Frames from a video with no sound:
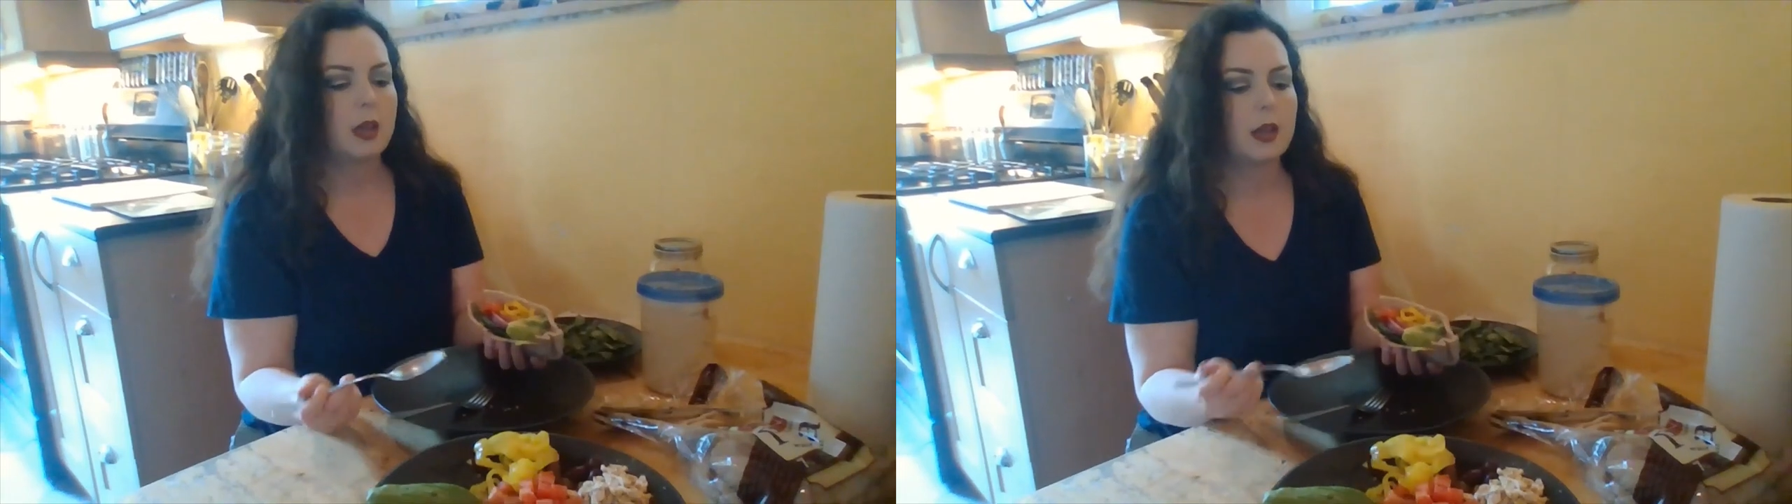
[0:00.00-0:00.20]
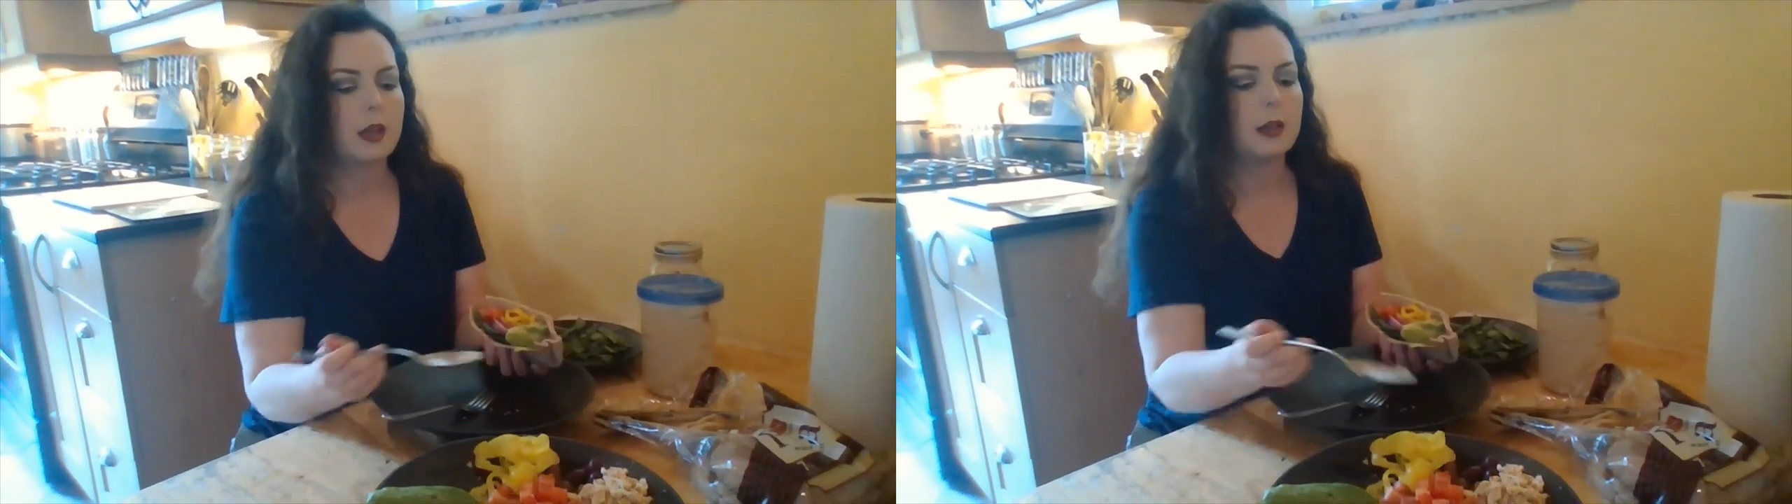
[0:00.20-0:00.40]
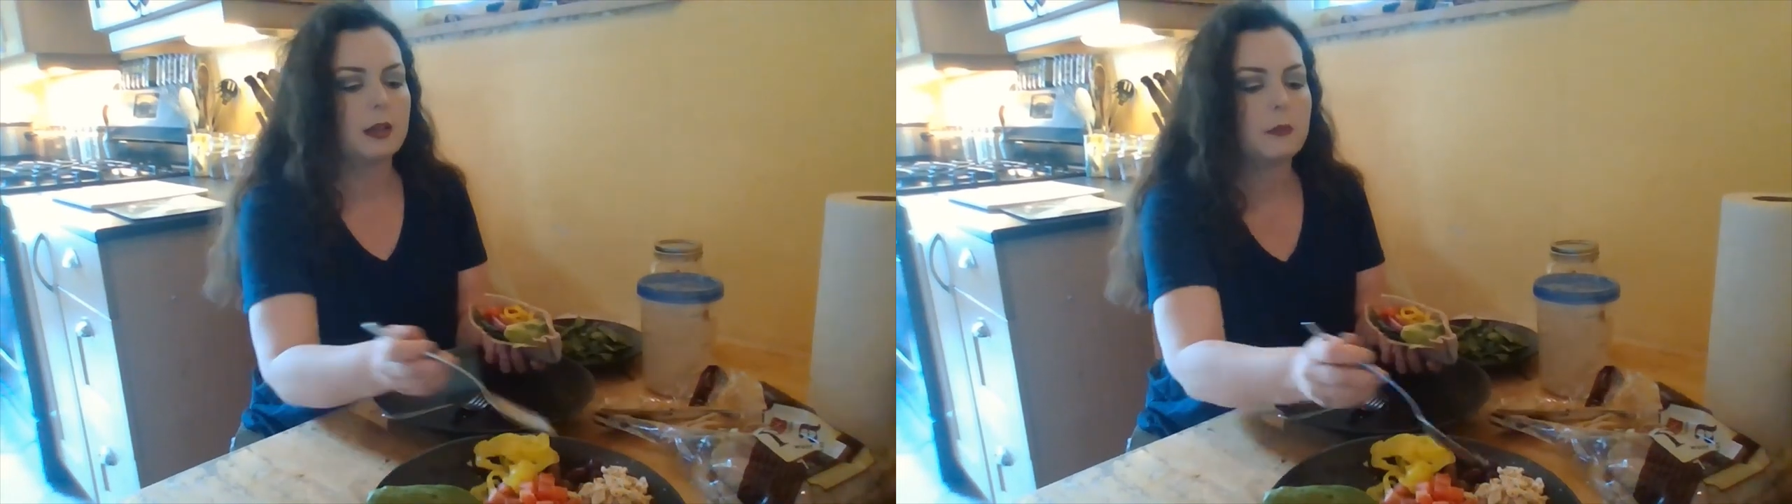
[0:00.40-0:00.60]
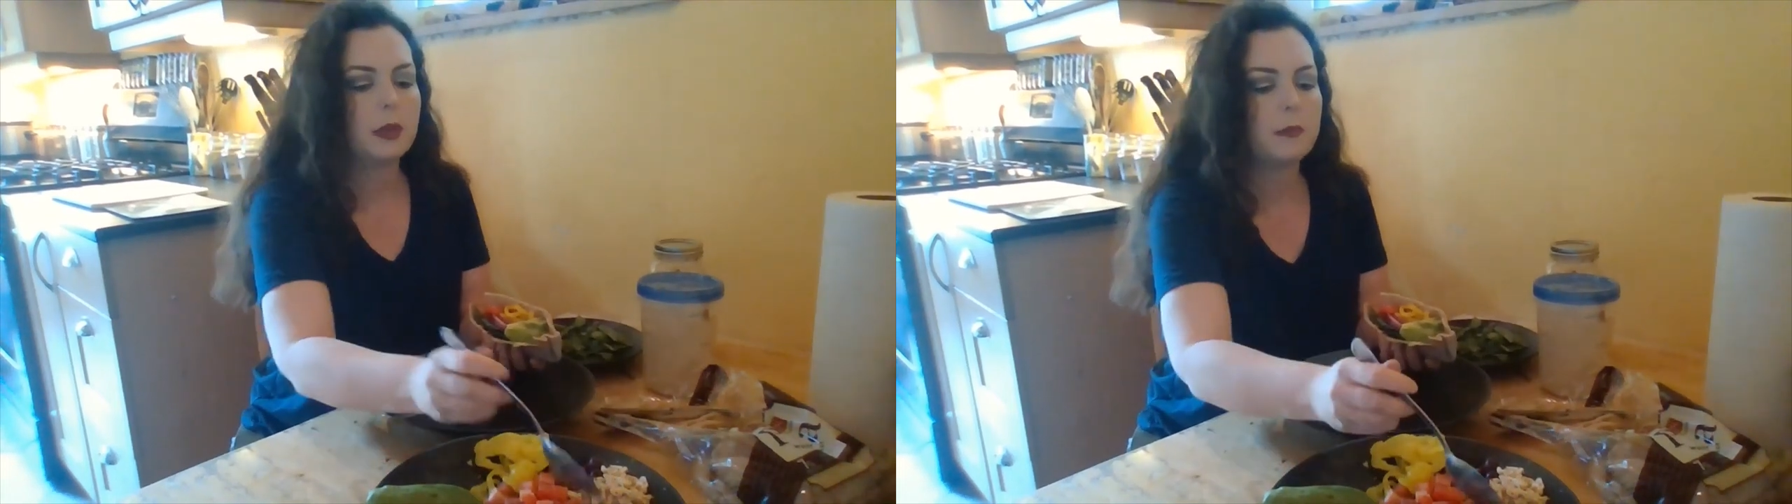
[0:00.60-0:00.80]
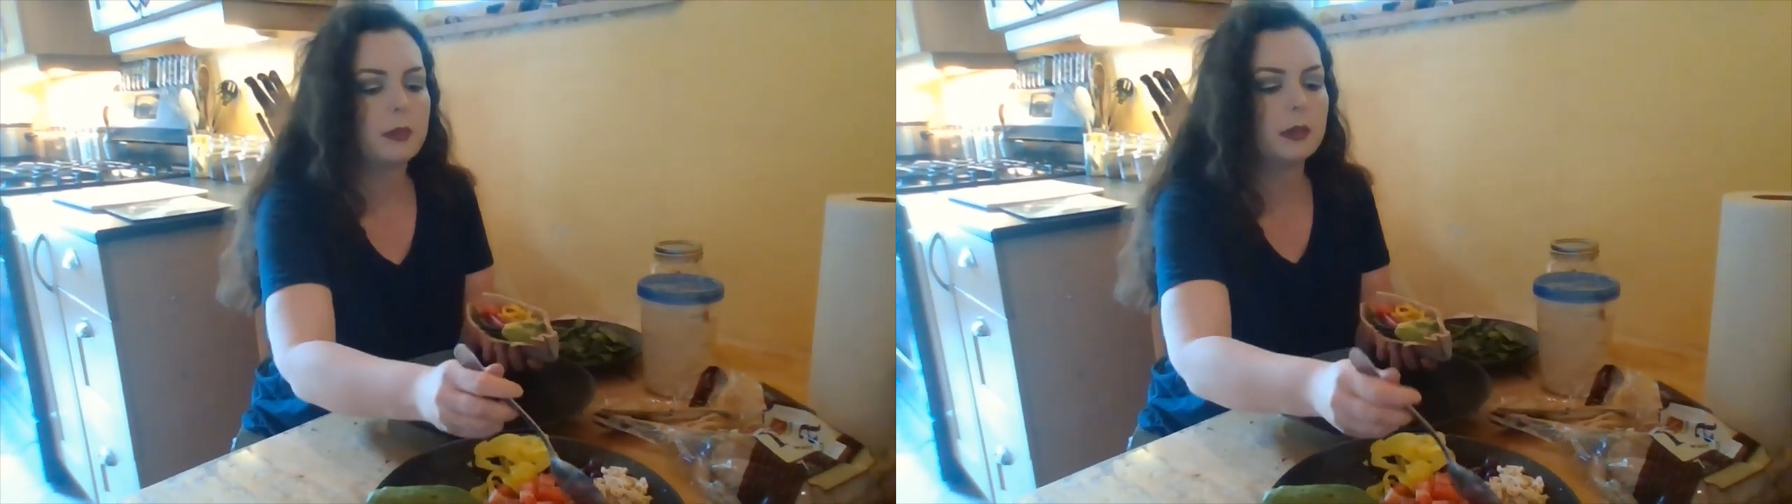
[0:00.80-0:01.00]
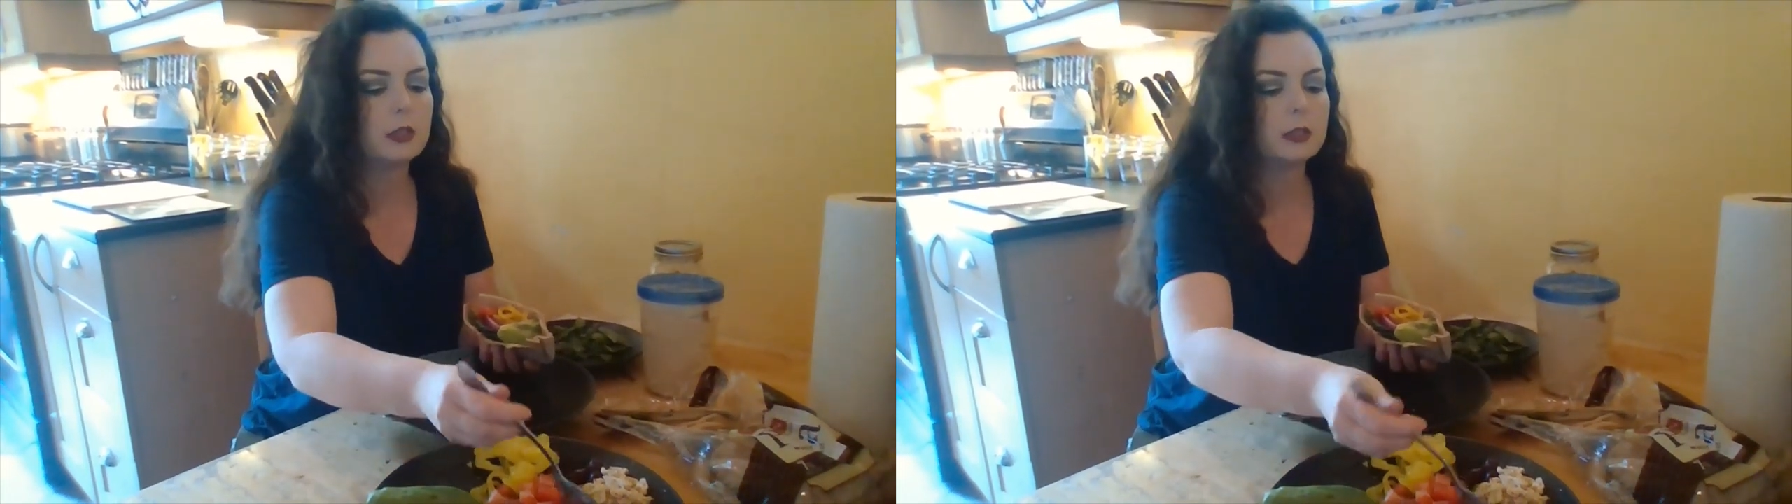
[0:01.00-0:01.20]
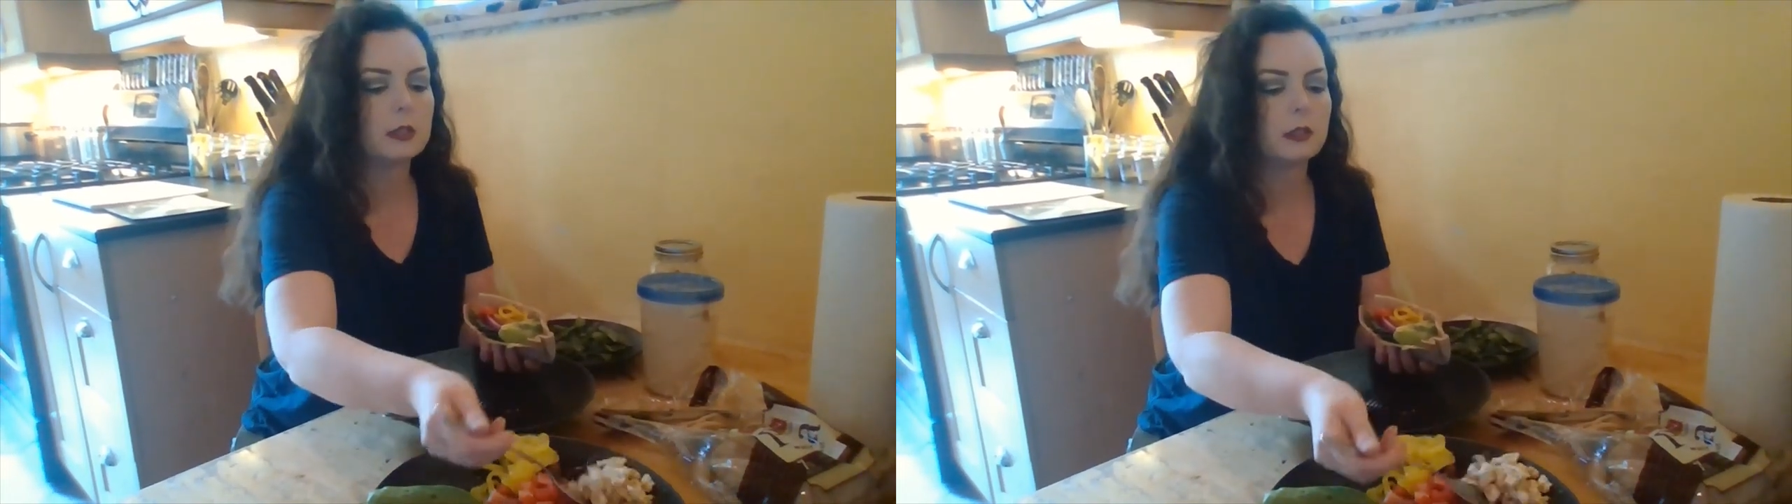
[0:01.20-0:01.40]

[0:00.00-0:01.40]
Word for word: And I might put just